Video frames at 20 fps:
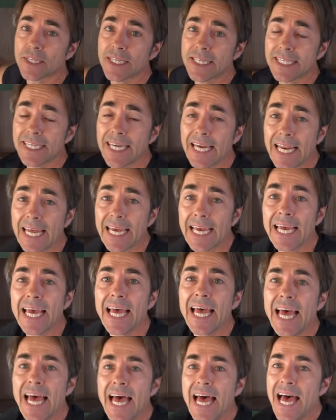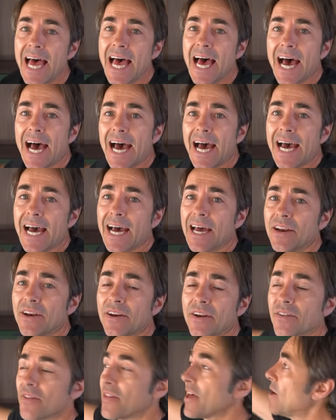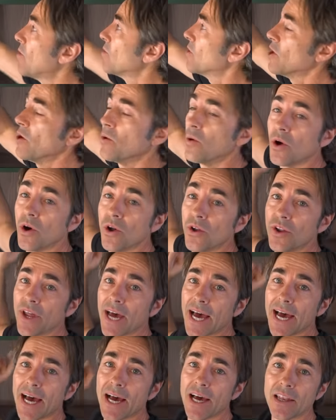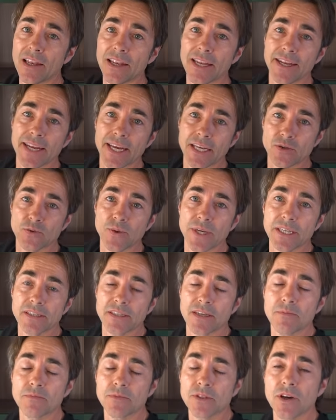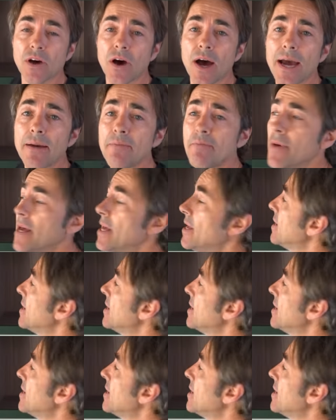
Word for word: to the ceiling, and that will go on next week sometime.